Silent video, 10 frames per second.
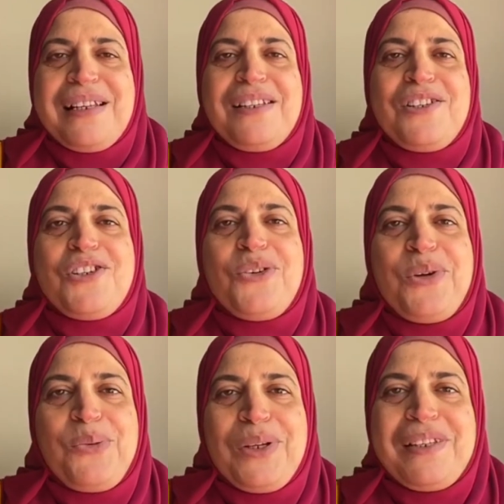that is
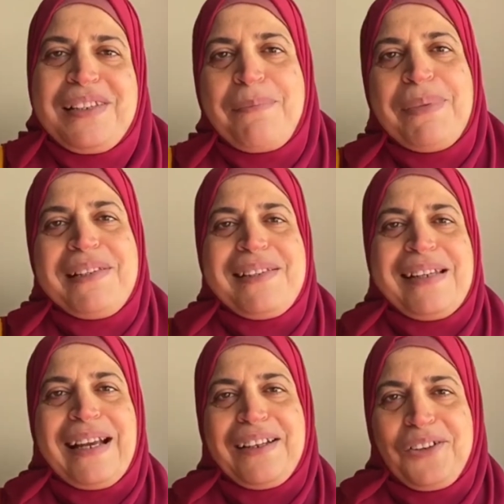showing what is the best
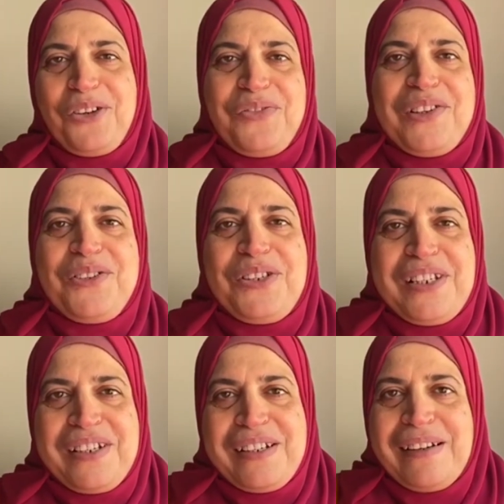they can offer to their